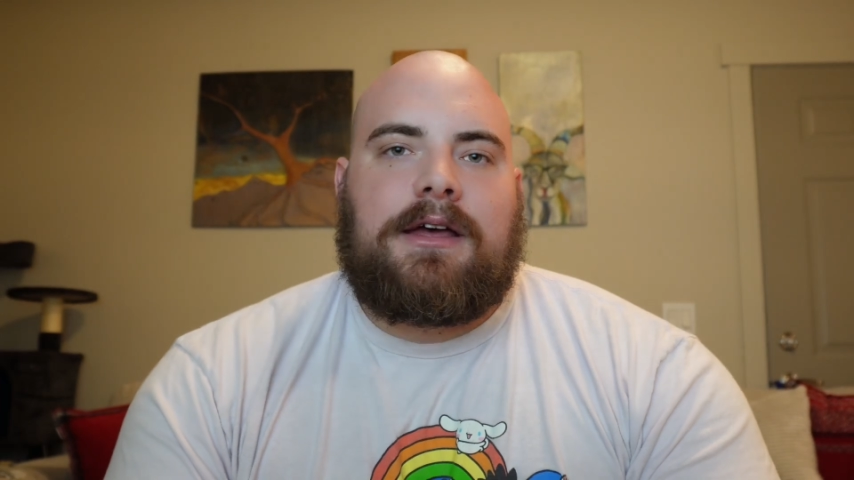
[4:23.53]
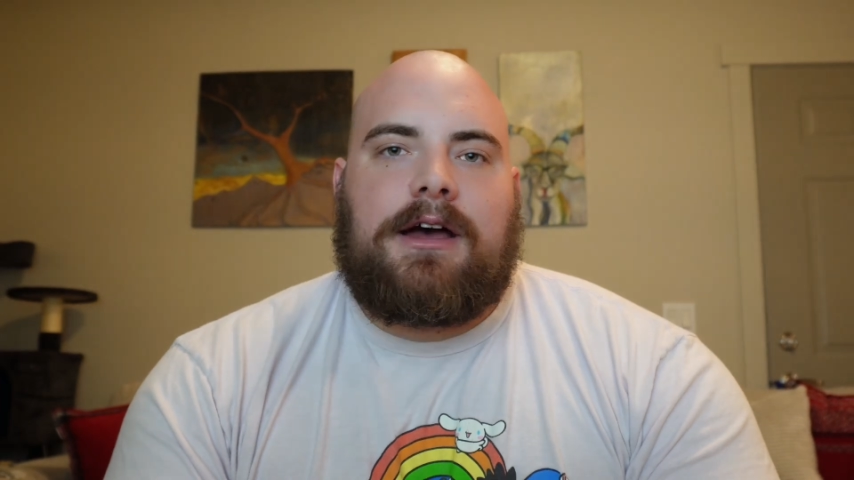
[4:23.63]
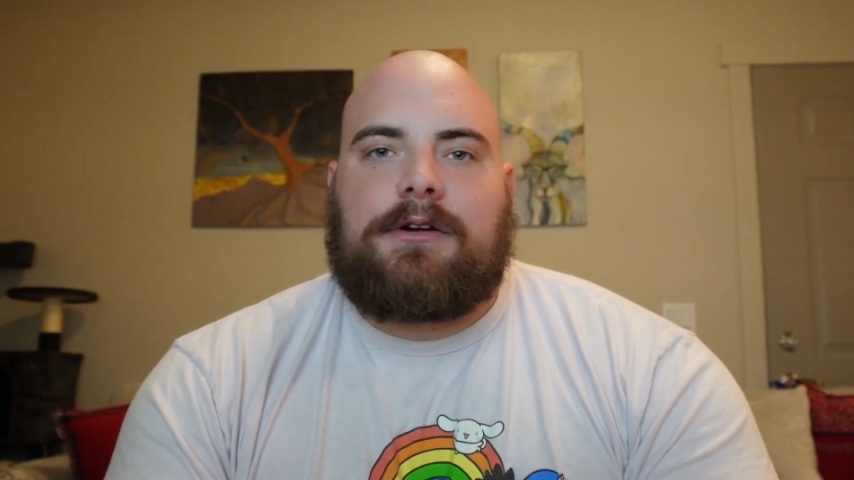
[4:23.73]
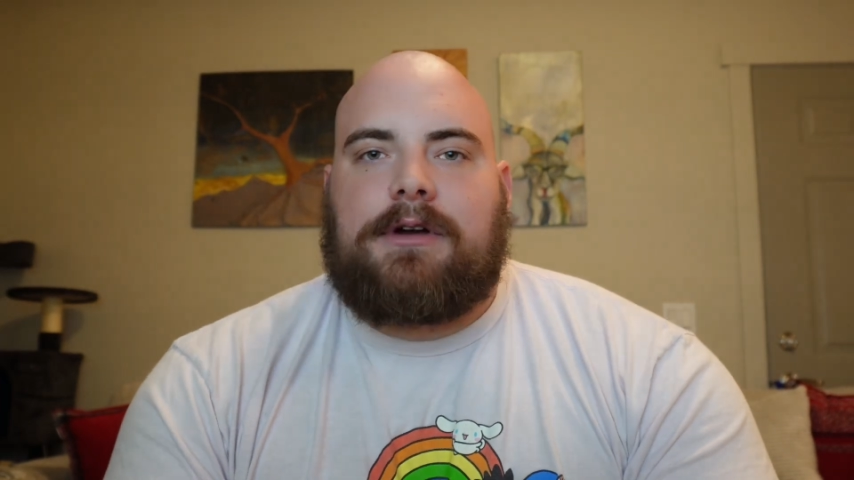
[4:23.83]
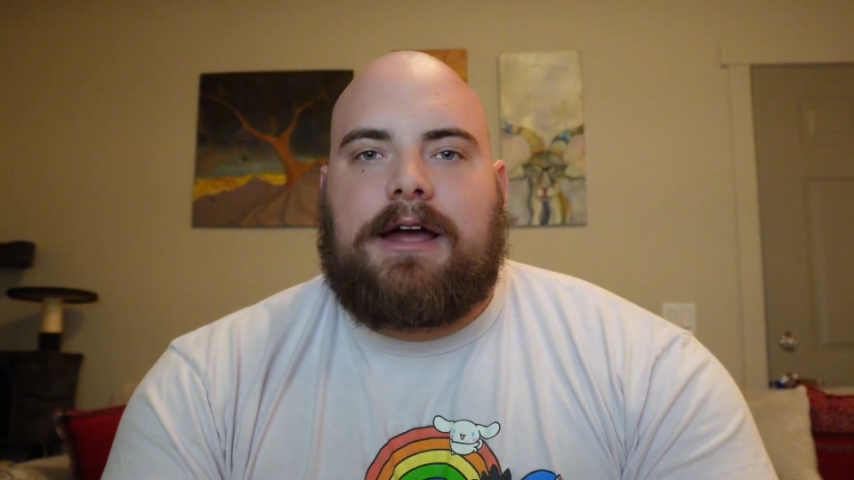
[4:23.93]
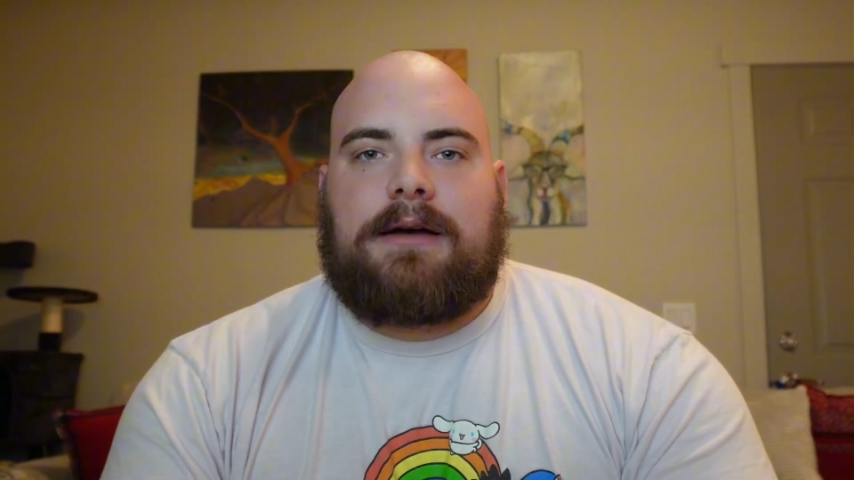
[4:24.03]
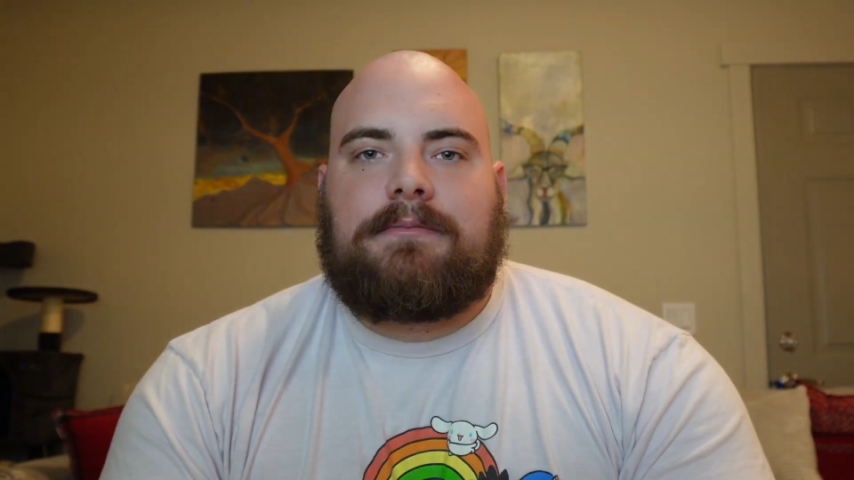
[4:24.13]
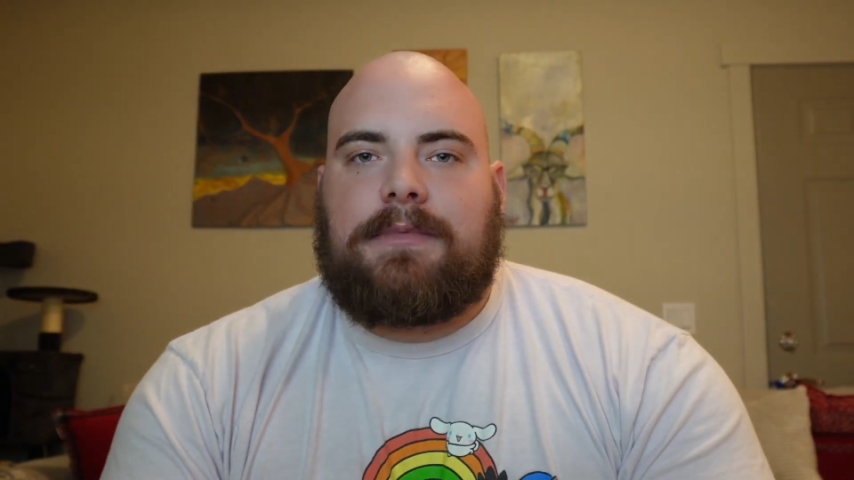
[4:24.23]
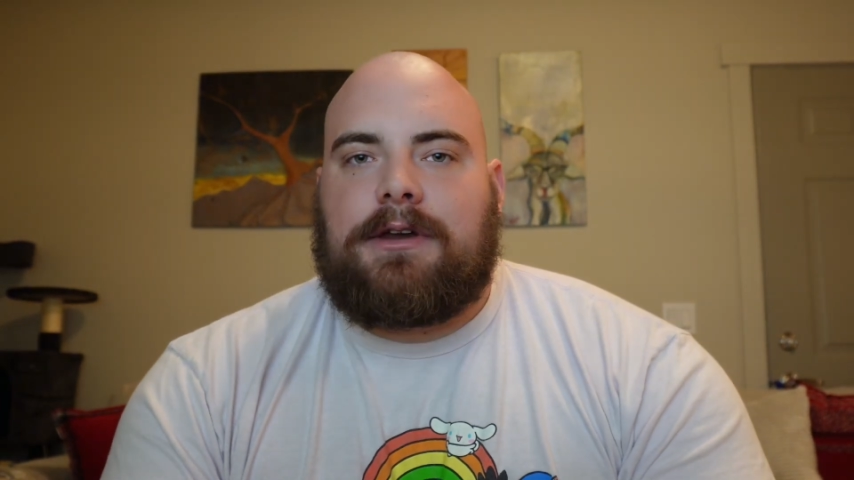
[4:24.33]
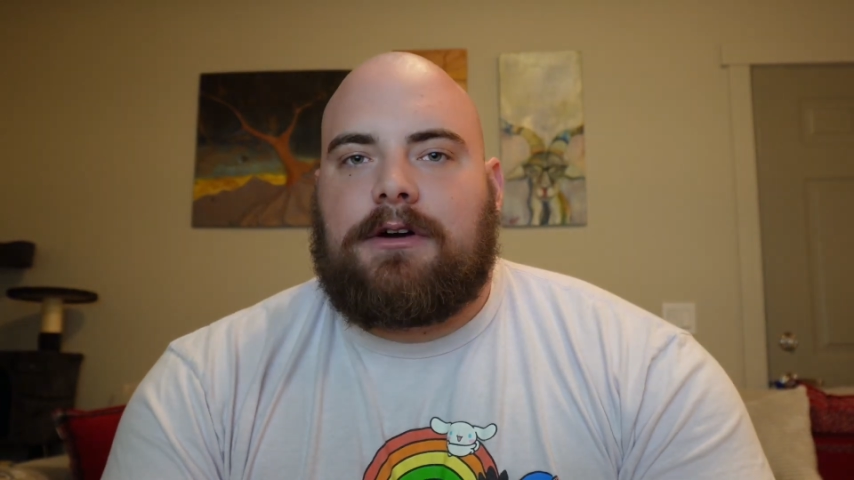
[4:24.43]
A
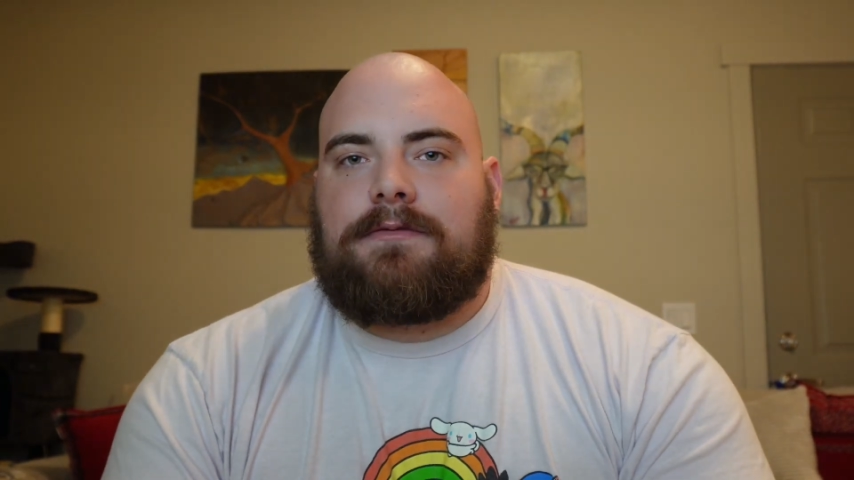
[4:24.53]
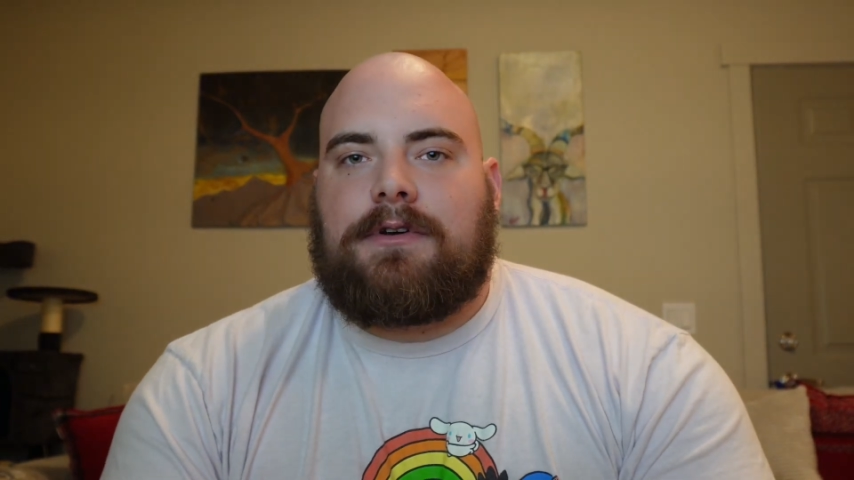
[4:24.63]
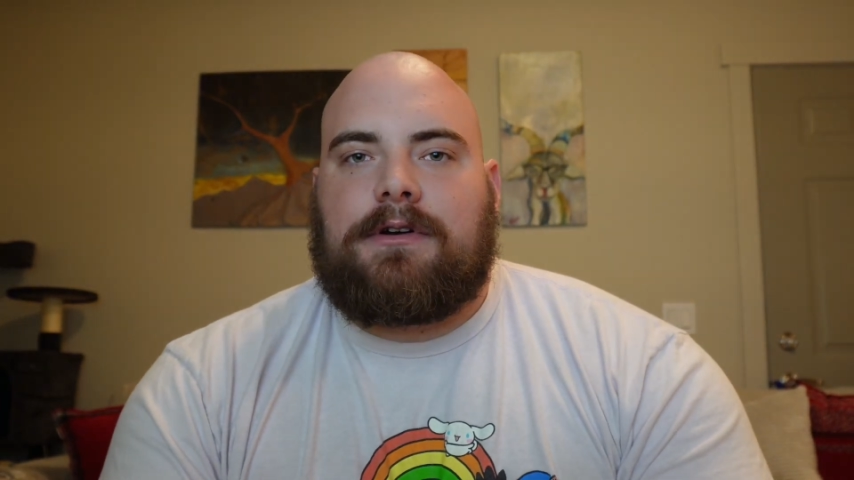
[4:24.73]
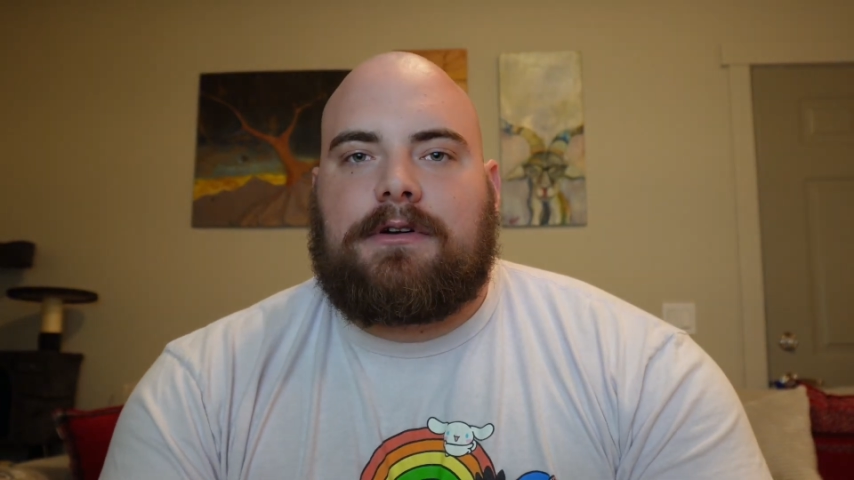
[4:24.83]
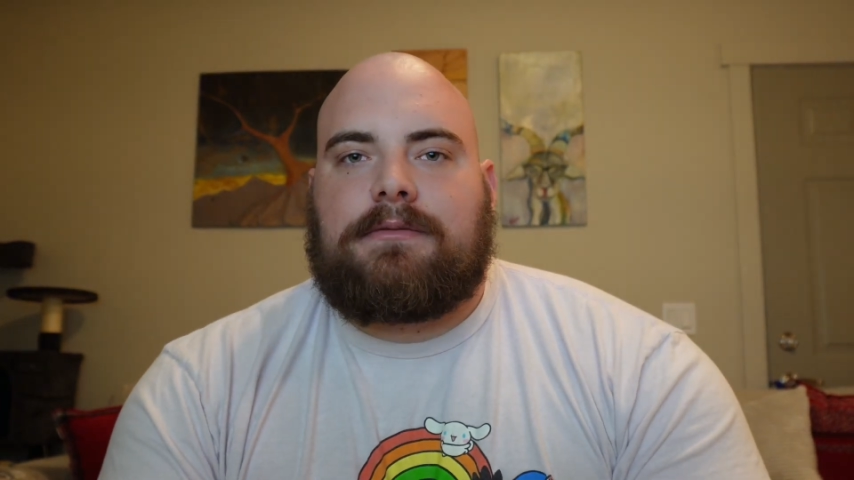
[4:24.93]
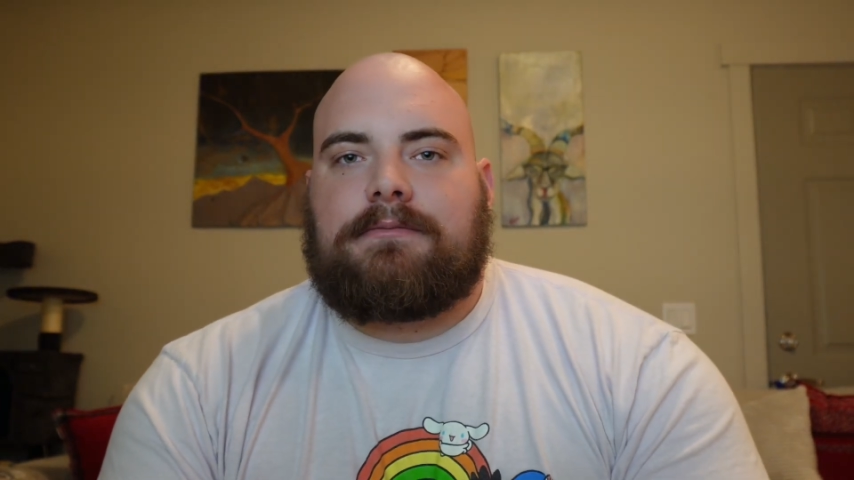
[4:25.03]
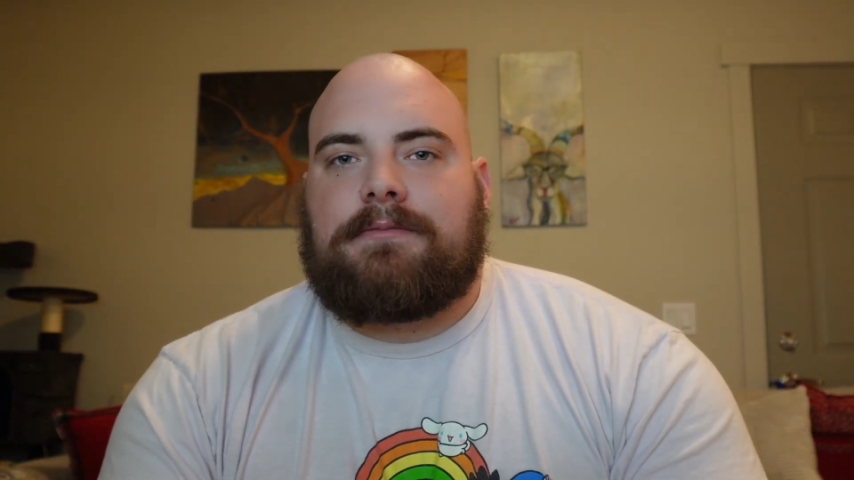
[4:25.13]
gram, if you're